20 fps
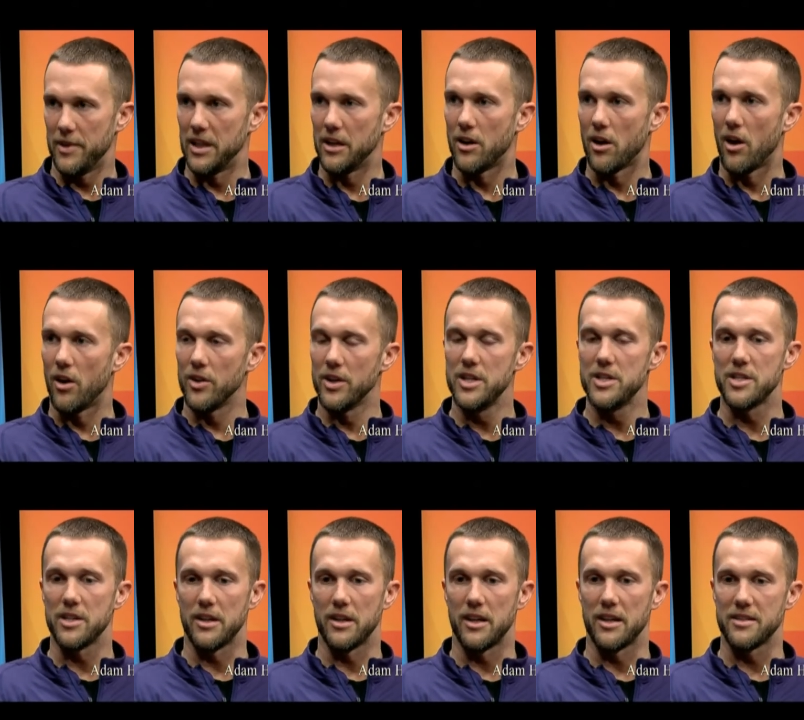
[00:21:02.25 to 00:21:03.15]
in
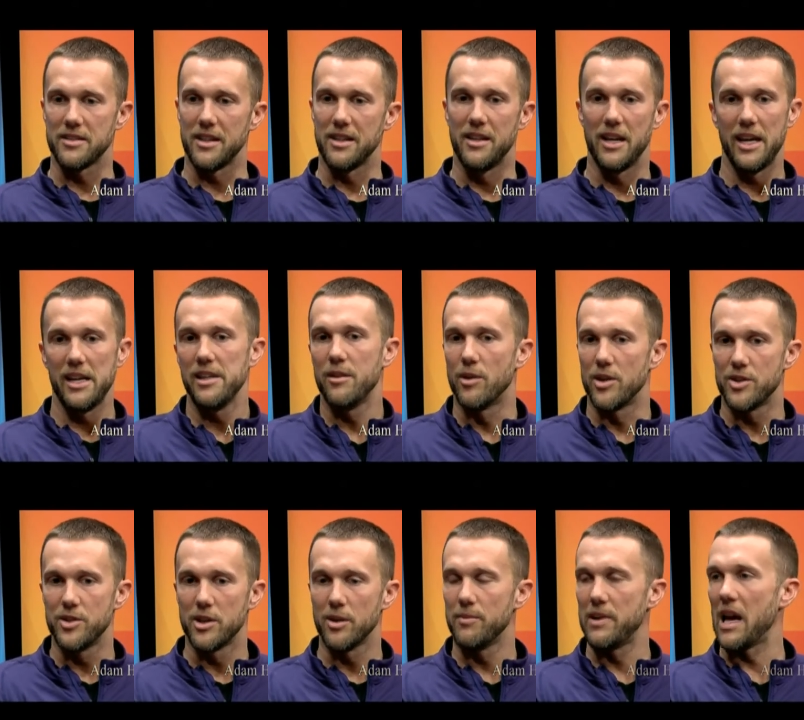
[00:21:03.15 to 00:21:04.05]
college, and I said, hey, why
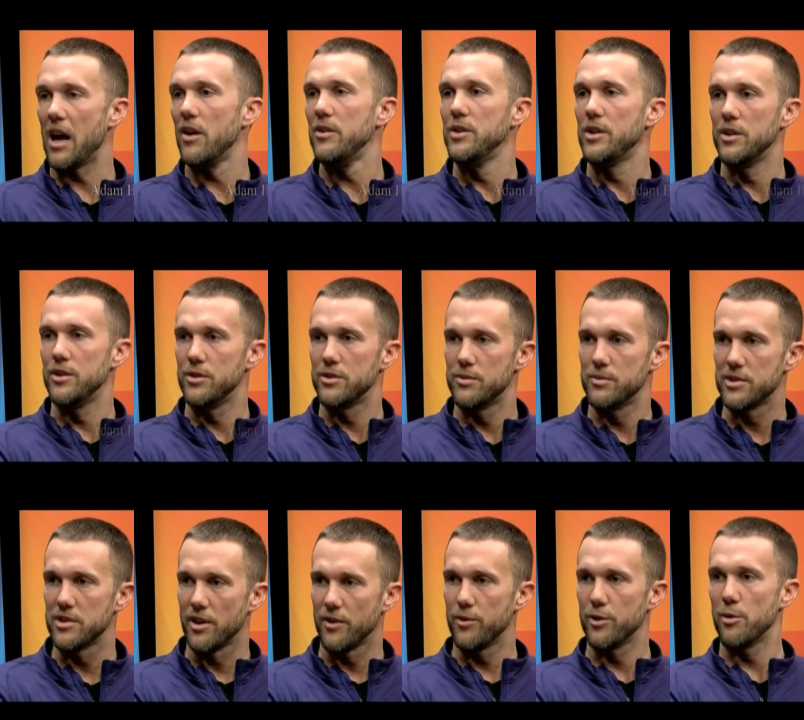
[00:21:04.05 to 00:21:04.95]
don't you come down? You can do some
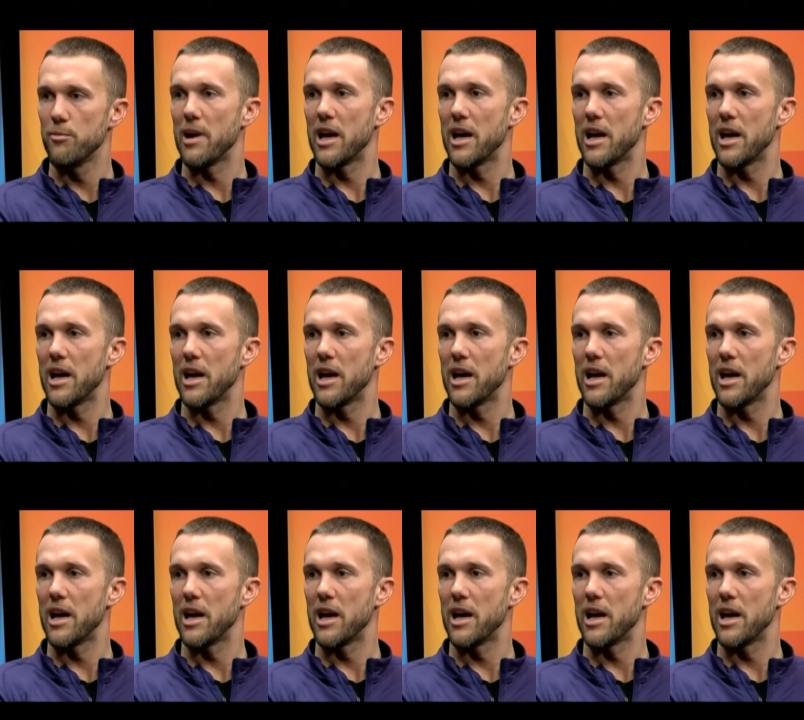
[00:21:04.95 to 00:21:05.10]
stuff for the